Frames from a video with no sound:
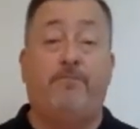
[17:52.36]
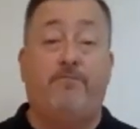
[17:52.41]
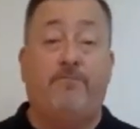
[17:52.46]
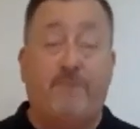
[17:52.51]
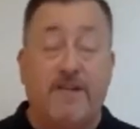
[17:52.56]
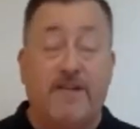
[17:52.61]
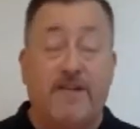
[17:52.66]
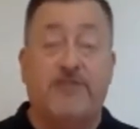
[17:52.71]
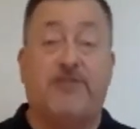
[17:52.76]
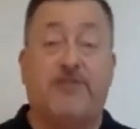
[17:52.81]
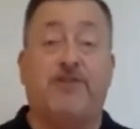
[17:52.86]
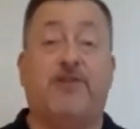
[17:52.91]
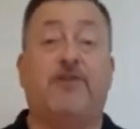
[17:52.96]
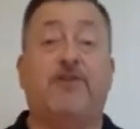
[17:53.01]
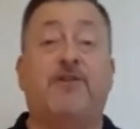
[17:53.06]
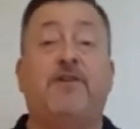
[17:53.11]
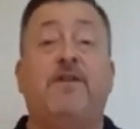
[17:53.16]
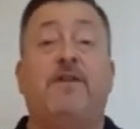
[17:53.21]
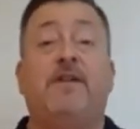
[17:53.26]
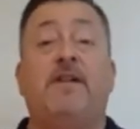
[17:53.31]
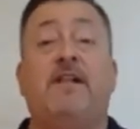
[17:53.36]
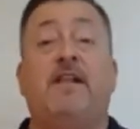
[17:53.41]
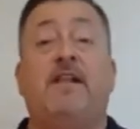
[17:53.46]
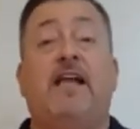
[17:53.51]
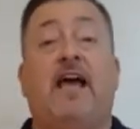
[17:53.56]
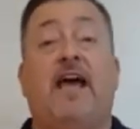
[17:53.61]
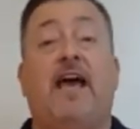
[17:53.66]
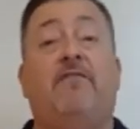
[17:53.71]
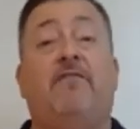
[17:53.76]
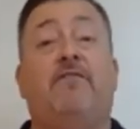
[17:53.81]
fixture
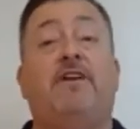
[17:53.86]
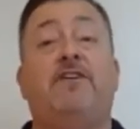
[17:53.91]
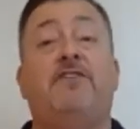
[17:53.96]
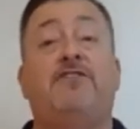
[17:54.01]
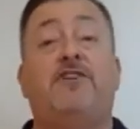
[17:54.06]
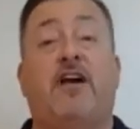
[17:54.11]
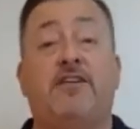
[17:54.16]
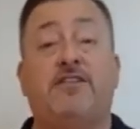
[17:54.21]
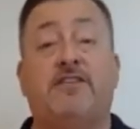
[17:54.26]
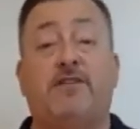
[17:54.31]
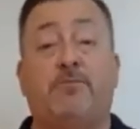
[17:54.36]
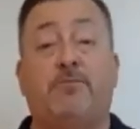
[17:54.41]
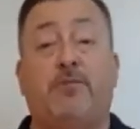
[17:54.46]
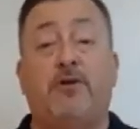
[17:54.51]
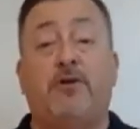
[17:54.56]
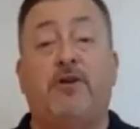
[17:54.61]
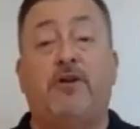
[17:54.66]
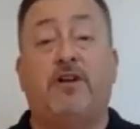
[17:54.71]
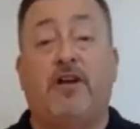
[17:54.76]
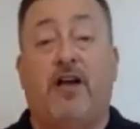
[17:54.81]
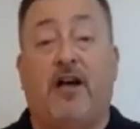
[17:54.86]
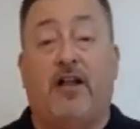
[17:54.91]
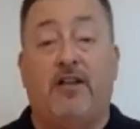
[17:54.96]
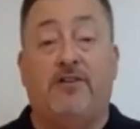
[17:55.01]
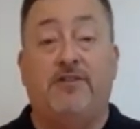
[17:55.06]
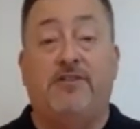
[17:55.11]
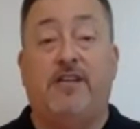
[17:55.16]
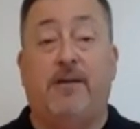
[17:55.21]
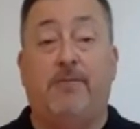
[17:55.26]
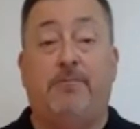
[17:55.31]
have an adjustable
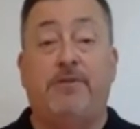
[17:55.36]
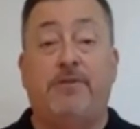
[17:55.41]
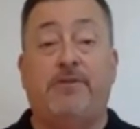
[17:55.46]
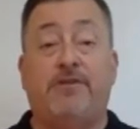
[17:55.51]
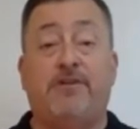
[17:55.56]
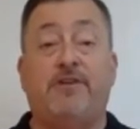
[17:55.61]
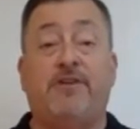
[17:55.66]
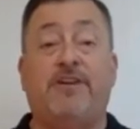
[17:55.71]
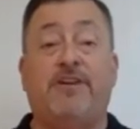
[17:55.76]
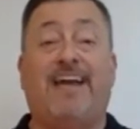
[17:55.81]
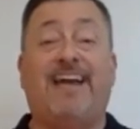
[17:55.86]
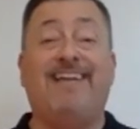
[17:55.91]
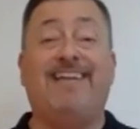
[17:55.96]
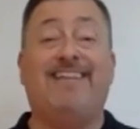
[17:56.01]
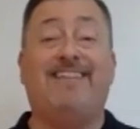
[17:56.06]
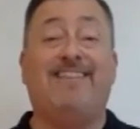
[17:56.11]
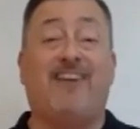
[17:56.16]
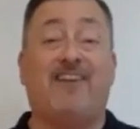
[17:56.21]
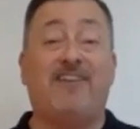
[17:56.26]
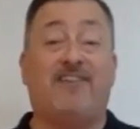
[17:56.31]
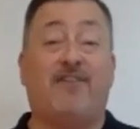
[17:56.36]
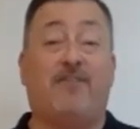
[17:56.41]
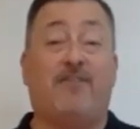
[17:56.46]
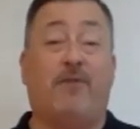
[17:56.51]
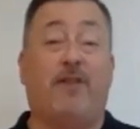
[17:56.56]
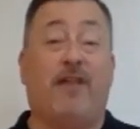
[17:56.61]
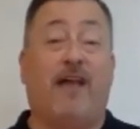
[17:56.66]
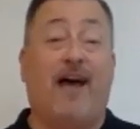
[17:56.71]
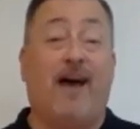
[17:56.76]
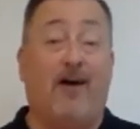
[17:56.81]
color temperature and
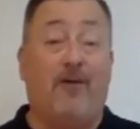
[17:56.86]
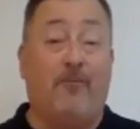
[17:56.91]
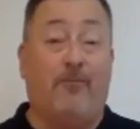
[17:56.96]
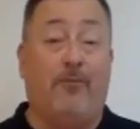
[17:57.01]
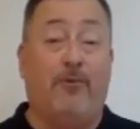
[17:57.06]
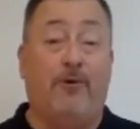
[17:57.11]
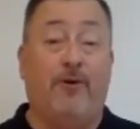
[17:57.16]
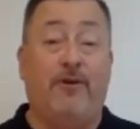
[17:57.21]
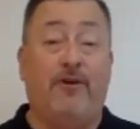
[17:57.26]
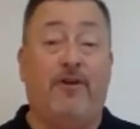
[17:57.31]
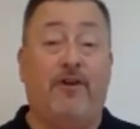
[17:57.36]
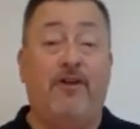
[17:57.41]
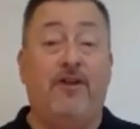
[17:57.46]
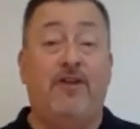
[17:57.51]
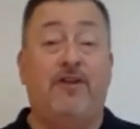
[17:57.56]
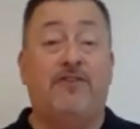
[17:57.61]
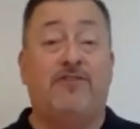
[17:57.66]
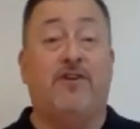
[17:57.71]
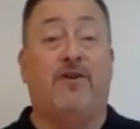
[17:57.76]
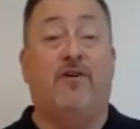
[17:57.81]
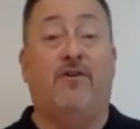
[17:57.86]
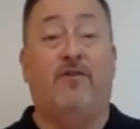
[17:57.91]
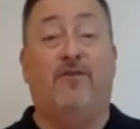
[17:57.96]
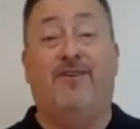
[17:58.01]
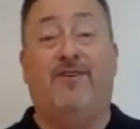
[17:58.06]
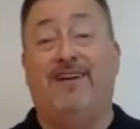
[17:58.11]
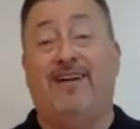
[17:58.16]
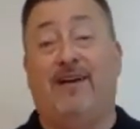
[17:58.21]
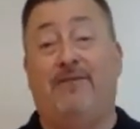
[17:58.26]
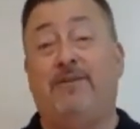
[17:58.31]
adjustable output.
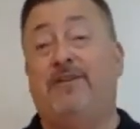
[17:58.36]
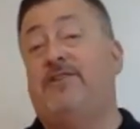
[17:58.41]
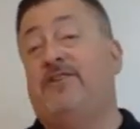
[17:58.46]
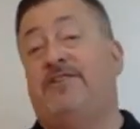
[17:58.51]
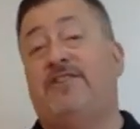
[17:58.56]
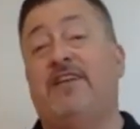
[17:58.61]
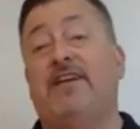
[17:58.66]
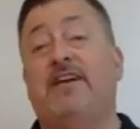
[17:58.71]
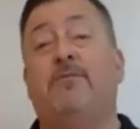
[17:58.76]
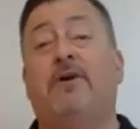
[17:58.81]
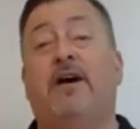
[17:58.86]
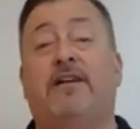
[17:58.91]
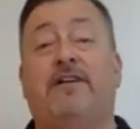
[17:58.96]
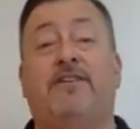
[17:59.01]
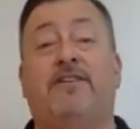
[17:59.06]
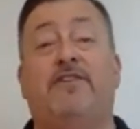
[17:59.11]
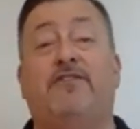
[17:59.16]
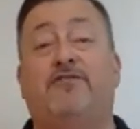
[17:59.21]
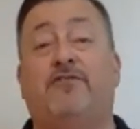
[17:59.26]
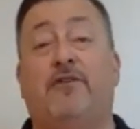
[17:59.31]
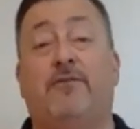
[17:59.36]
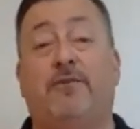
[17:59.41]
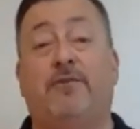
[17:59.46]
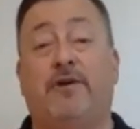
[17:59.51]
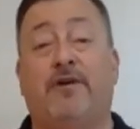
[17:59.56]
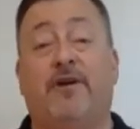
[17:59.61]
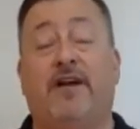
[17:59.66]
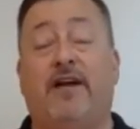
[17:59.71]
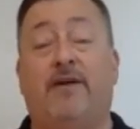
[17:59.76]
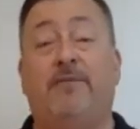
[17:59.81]
So, I mean, just think about a
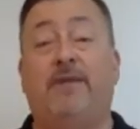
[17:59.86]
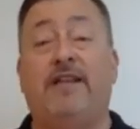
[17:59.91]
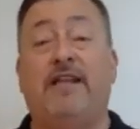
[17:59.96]
distributor. I mean,